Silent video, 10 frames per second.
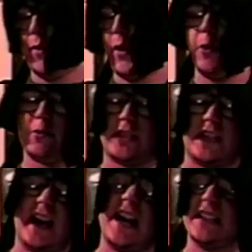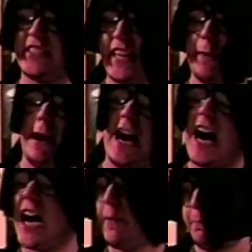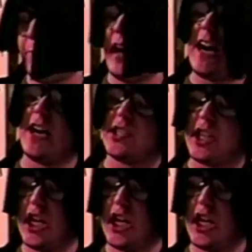Those goddamn Hofbräus